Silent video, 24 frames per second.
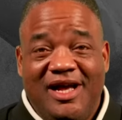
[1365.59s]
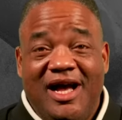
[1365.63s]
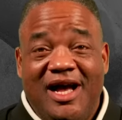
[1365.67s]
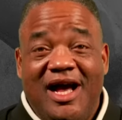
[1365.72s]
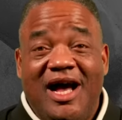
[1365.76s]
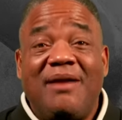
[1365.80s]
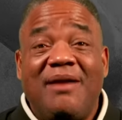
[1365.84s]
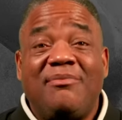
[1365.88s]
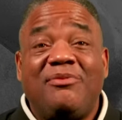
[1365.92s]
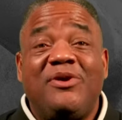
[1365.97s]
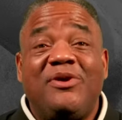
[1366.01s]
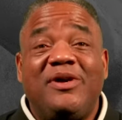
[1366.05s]

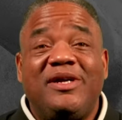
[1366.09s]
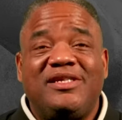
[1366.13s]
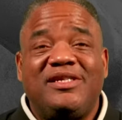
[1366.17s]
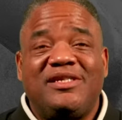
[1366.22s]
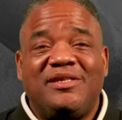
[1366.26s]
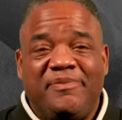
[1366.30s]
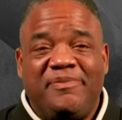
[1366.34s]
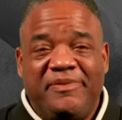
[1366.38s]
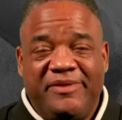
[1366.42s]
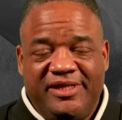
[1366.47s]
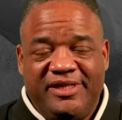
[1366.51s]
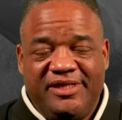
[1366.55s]
I'm going to
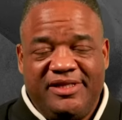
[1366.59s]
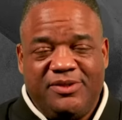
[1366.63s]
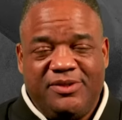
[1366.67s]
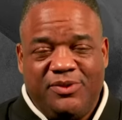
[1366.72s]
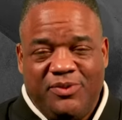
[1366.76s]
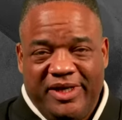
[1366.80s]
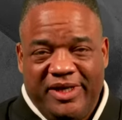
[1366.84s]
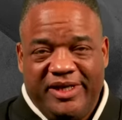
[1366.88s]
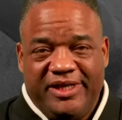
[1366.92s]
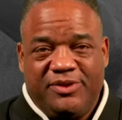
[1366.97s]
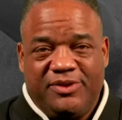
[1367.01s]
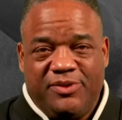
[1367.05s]
spend
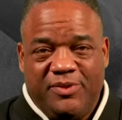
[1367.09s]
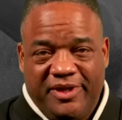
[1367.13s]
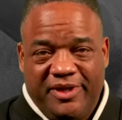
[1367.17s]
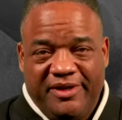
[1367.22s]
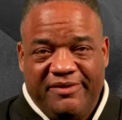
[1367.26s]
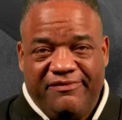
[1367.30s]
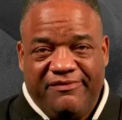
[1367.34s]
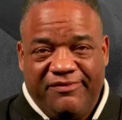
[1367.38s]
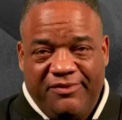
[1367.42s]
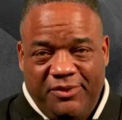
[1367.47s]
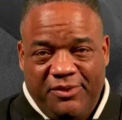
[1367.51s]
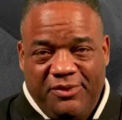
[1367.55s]

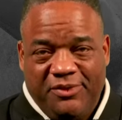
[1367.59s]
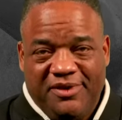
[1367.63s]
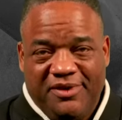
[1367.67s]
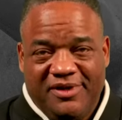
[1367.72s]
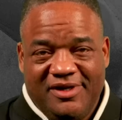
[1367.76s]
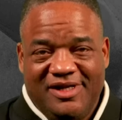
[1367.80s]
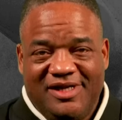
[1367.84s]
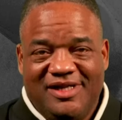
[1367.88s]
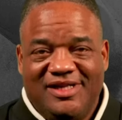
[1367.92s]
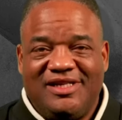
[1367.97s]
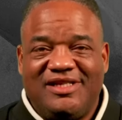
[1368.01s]
2024